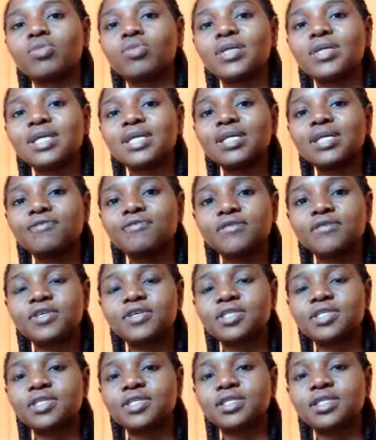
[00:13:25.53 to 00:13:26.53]
You will
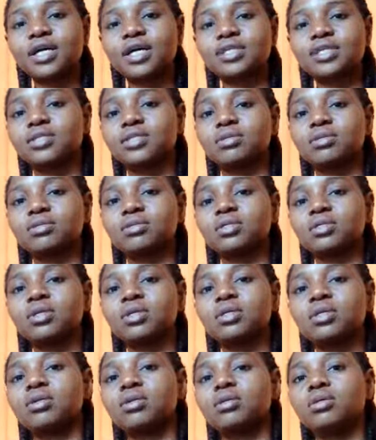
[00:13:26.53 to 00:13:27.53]
automatically fix it
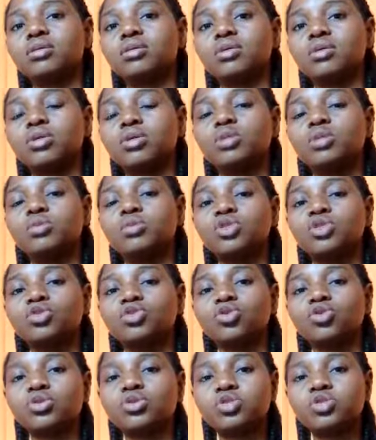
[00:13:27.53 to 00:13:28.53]
as, say,
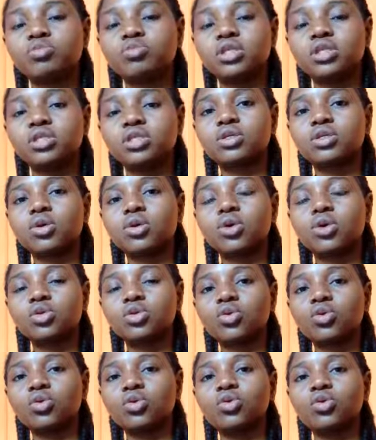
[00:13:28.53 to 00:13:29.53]
your name is John
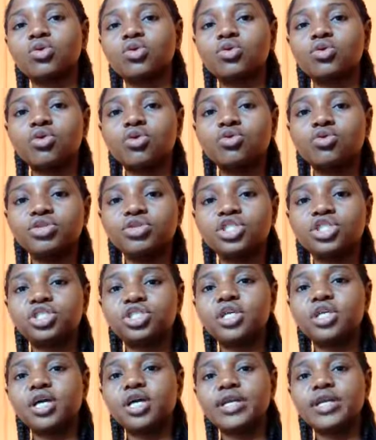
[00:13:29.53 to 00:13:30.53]
Smith, author,
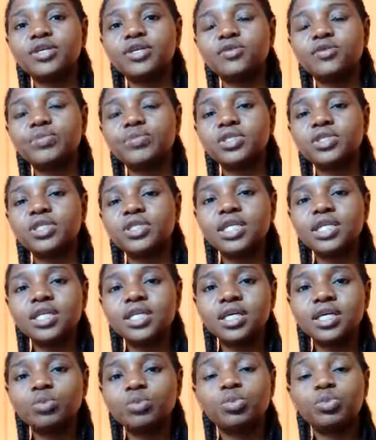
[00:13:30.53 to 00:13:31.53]
grow rich, and then you
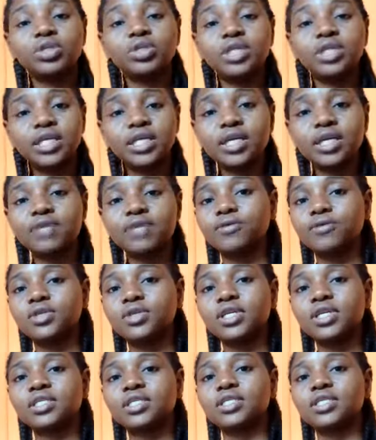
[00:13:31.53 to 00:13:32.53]
put the
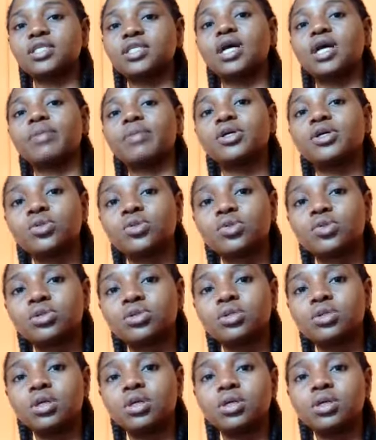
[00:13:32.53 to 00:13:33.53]
link for, let's say, the
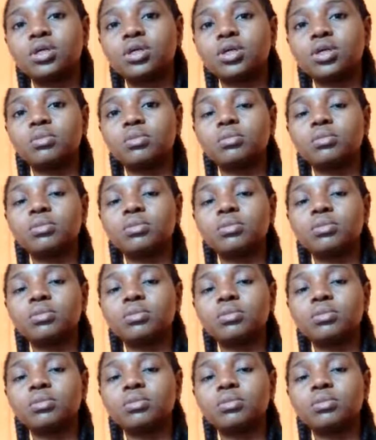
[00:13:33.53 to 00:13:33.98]
Amazon